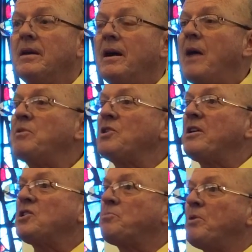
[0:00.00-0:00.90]
I was
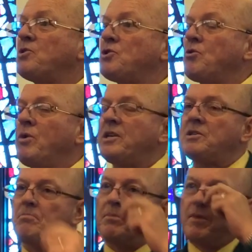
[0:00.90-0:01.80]
on a spiritual
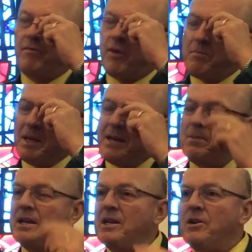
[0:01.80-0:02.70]
quest for many,
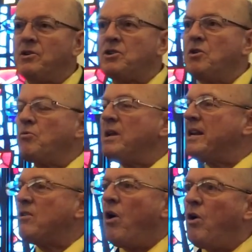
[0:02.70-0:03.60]
many years,
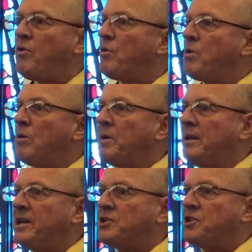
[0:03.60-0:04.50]
reading all the world
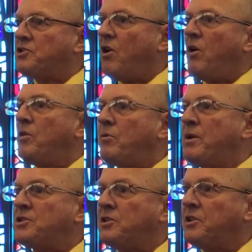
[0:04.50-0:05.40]
religions, all the
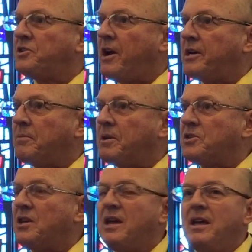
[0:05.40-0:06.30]
original
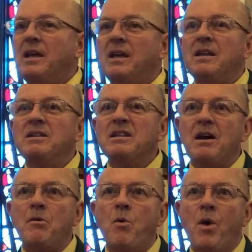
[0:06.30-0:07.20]
documents.
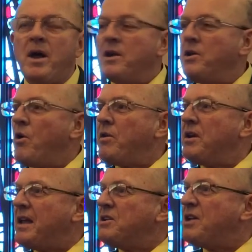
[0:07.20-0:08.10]
And
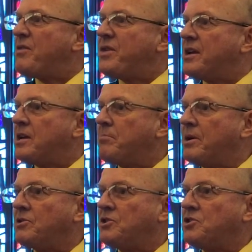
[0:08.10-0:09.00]
nothing
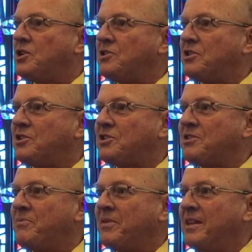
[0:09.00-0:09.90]
compares to Jesus.
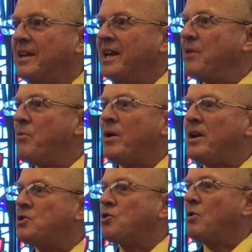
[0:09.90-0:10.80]
And what
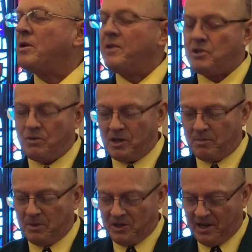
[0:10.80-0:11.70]
a joy this
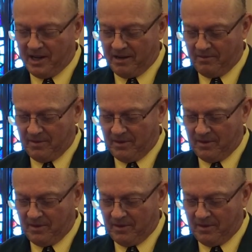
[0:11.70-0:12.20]
Christmas day.